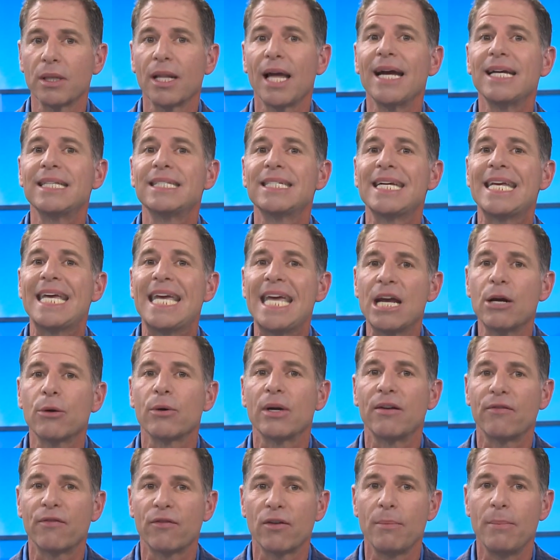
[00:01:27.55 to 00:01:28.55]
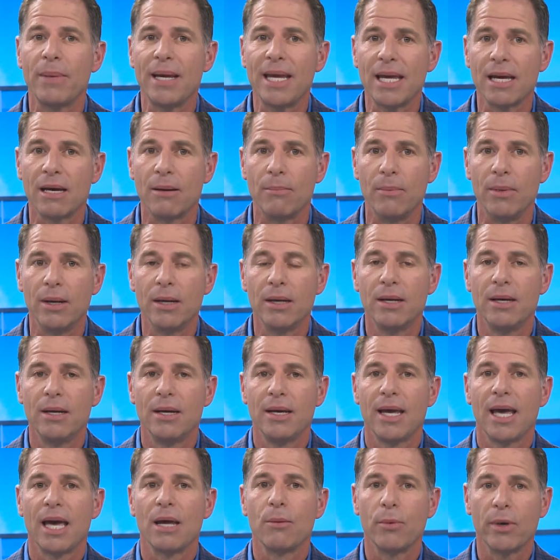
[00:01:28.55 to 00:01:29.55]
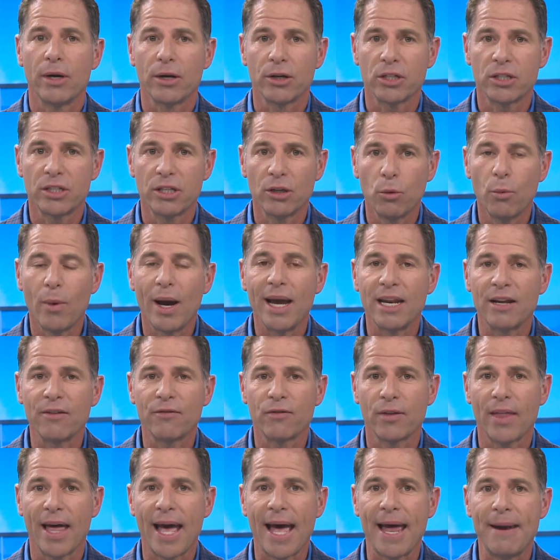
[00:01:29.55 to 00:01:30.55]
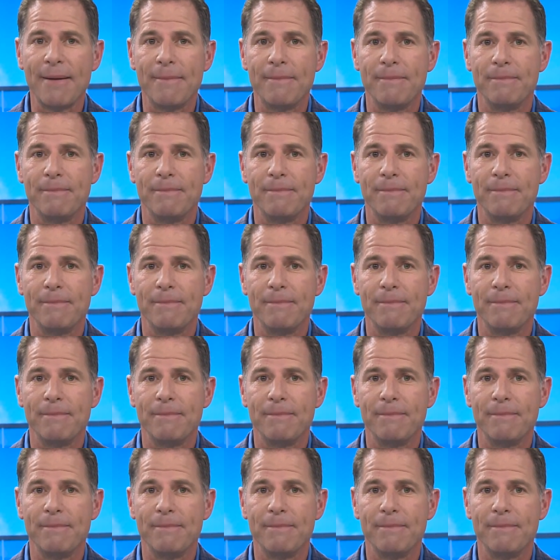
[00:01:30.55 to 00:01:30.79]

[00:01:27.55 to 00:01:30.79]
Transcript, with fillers: like to hear it from him, and we are still waiting for that.